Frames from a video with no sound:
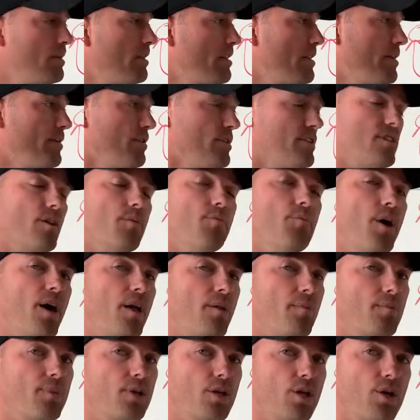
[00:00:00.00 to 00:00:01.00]
There is a
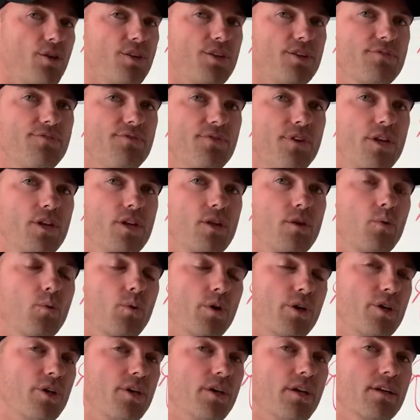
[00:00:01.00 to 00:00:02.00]
button below this video
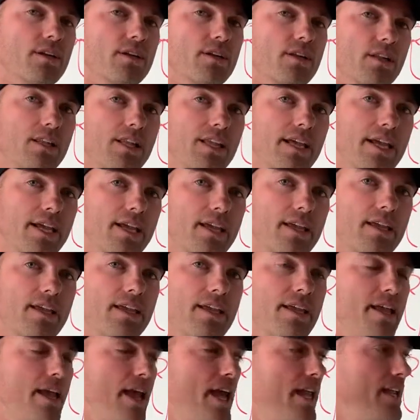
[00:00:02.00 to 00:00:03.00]
where you can click
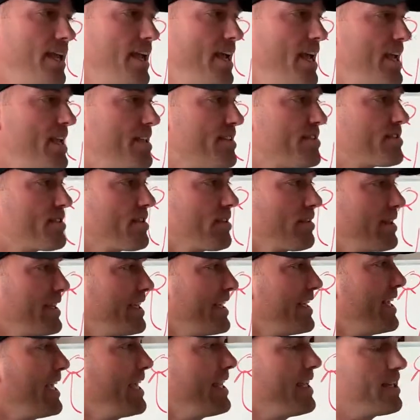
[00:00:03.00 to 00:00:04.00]
and instantly
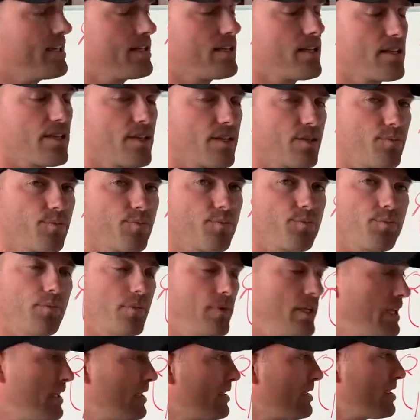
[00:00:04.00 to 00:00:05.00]
get into
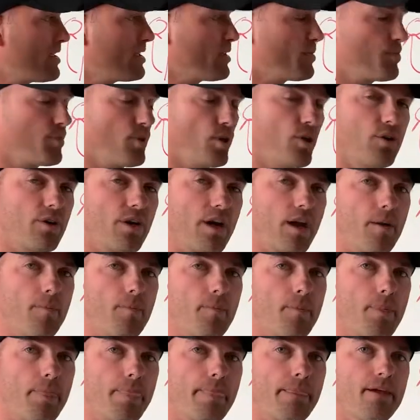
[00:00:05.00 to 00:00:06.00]
this
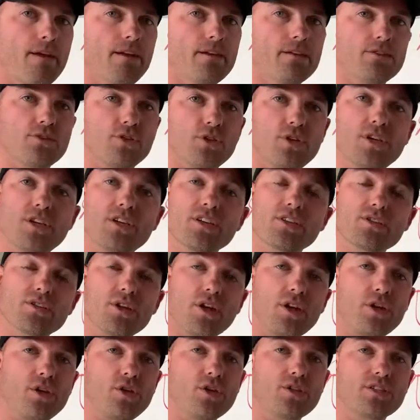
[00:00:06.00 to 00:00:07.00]
program. So you can
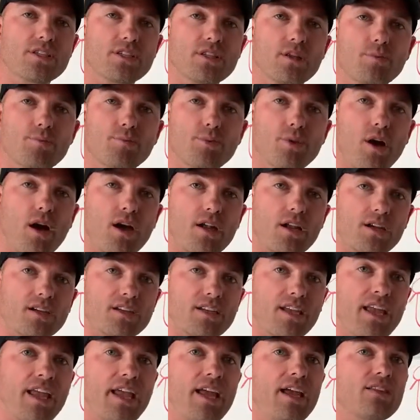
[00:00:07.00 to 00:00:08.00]
start using the
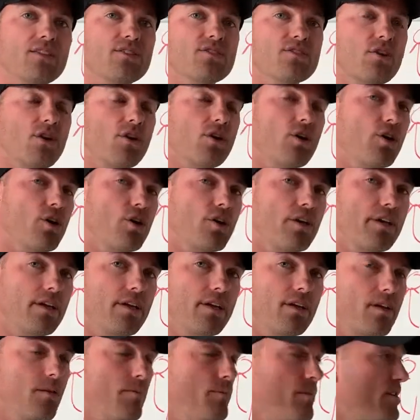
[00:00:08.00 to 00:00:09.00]
product and start
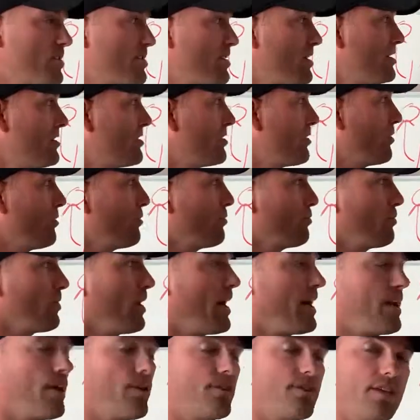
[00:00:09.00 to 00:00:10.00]
earning commissions
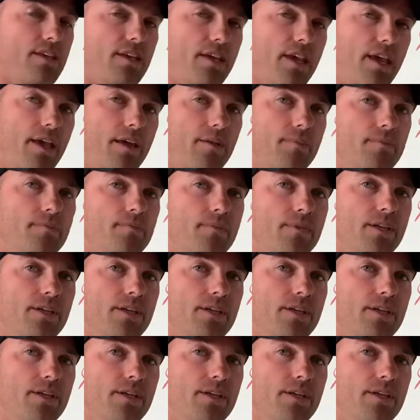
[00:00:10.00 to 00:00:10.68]
right out the gate.